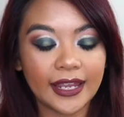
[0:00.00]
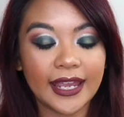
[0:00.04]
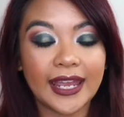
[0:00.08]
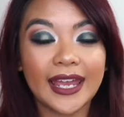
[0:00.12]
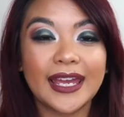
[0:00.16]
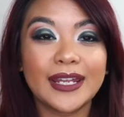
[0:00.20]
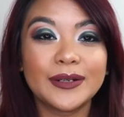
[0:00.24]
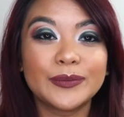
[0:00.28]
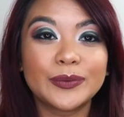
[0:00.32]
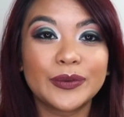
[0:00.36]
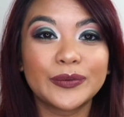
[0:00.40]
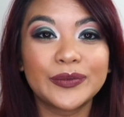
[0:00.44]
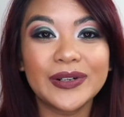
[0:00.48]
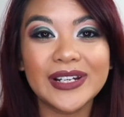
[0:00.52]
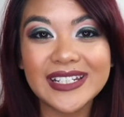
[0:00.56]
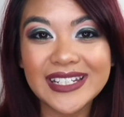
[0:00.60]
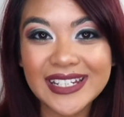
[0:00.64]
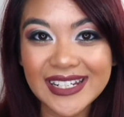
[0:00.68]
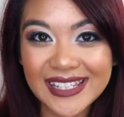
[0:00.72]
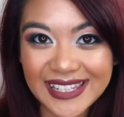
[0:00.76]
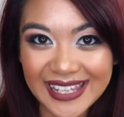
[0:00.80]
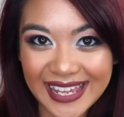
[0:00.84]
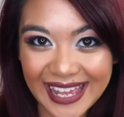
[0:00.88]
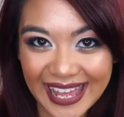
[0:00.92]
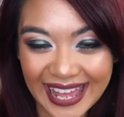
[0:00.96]
And we're
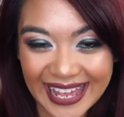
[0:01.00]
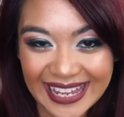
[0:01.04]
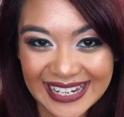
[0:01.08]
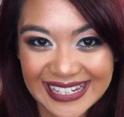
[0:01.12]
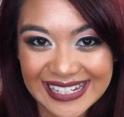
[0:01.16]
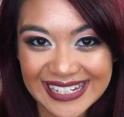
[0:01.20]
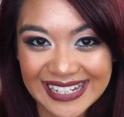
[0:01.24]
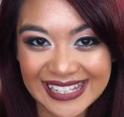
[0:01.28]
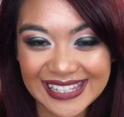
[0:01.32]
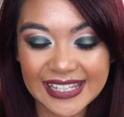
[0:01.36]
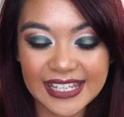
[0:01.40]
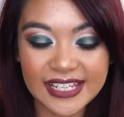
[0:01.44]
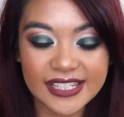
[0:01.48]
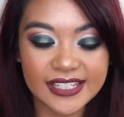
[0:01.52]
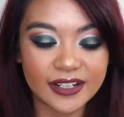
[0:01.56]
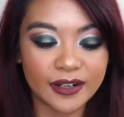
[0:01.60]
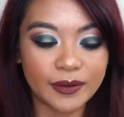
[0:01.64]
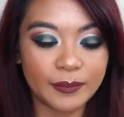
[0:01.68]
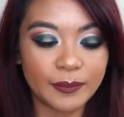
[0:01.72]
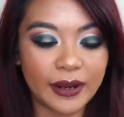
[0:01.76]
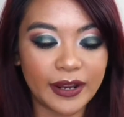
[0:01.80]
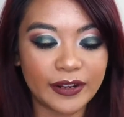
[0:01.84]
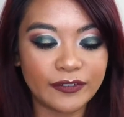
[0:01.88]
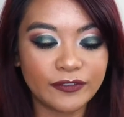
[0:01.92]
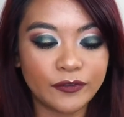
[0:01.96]
reaching the end. These
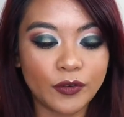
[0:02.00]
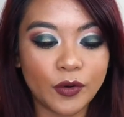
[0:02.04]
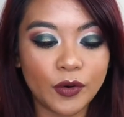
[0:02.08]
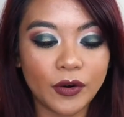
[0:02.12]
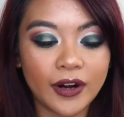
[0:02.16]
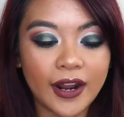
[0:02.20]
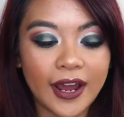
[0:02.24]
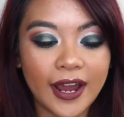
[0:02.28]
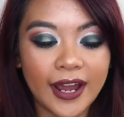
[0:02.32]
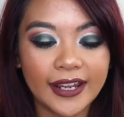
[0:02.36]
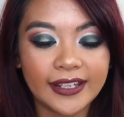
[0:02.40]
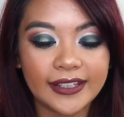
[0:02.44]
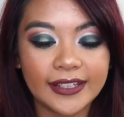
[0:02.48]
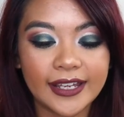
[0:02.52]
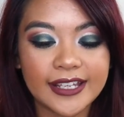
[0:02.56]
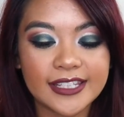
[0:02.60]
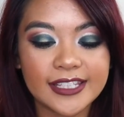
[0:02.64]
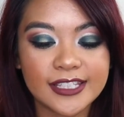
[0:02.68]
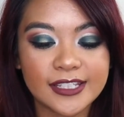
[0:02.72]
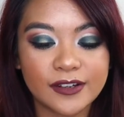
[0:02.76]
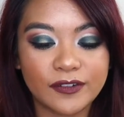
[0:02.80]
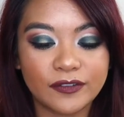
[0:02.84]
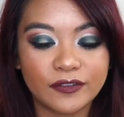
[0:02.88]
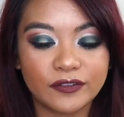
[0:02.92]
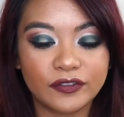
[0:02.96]
are my 4
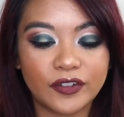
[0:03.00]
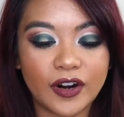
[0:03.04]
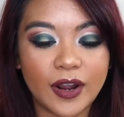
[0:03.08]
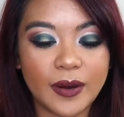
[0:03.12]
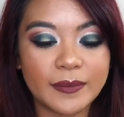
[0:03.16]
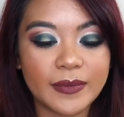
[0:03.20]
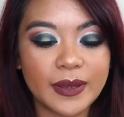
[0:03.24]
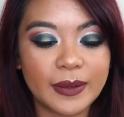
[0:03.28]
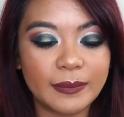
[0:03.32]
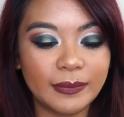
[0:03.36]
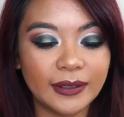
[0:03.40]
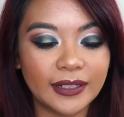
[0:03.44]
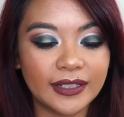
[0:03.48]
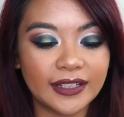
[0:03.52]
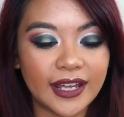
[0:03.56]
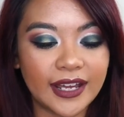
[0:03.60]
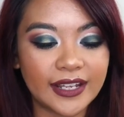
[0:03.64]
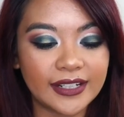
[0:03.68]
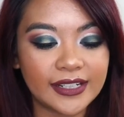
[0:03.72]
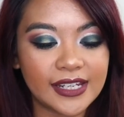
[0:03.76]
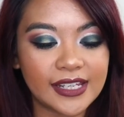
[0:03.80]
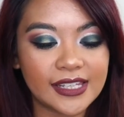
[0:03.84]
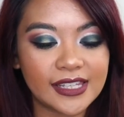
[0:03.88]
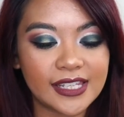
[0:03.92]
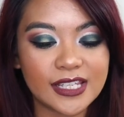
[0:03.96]
highlights from
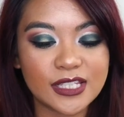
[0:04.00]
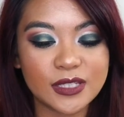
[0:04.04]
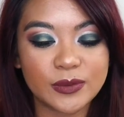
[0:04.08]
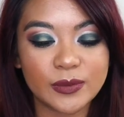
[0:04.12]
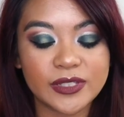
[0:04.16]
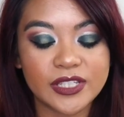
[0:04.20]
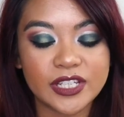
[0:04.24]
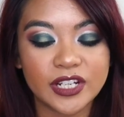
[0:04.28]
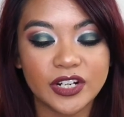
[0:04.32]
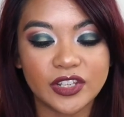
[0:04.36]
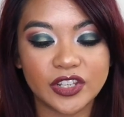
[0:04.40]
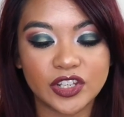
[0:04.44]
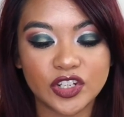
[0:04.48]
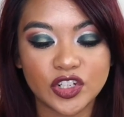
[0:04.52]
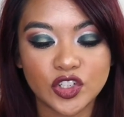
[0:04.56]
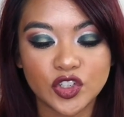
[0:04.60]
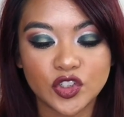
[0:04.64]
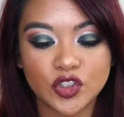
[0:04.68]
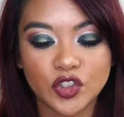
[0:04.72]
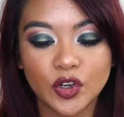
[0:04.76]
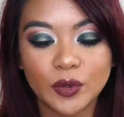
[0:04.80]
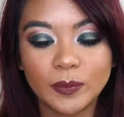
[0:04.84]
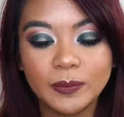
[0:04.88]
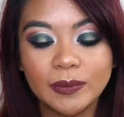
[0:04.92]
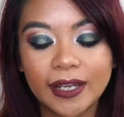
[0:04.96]
Milani. These ones are their
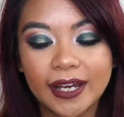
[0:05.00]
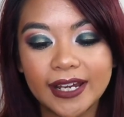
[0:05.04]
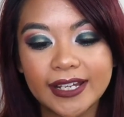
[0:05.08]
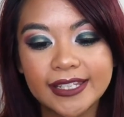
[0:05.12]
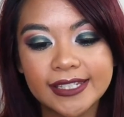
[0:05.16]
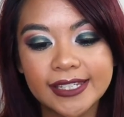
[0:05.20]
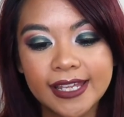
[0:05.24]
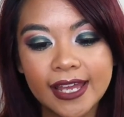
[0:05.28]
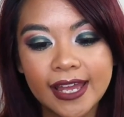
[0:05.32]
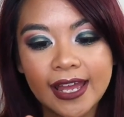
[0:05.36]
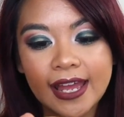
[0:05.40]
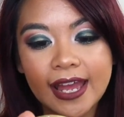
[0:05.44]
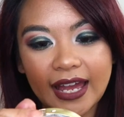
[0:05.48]
strobe lights.